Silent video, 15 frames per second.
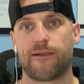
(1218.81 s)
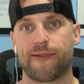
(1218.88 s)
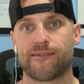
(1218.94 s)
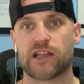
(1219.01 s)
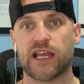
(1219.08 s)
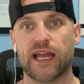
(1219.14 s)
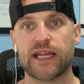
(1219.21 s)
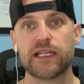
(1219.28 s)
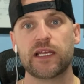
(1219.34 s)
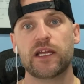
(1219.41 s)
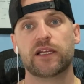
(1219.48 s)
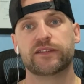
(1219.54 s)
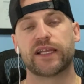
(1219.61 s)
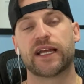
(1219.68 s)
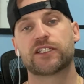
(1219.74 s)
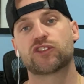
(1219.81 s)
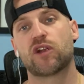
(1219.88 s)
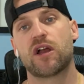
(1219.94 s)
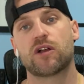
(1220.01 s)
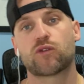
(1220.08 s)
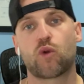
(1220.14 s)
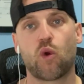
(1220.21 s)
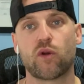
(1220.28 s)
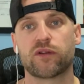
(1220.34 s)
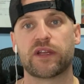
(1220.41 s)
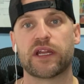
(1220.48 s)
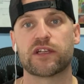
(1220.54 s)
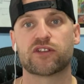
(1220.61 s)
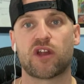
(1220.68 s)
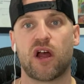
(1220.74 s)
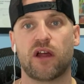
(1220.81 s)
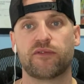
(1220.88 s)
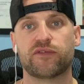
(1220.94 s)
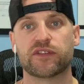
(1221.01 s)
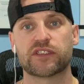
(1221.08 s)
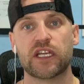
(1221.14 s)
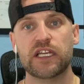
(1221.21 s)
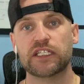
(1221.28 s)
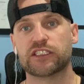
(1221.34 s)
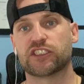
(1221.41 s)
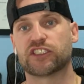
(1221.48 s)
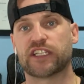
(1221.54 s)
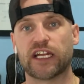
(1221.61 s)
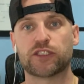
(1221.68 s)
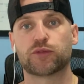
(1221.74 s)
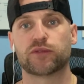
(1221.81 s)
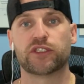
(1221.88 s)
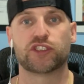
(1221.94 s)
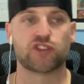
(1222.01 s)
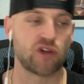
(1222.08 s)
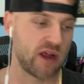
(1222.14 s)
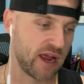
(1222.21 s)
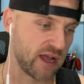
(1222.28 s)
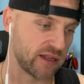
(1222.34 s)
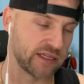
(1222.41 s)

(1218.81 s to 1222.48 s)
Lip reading: Okay? That trial coordinator's office scheduled the trial,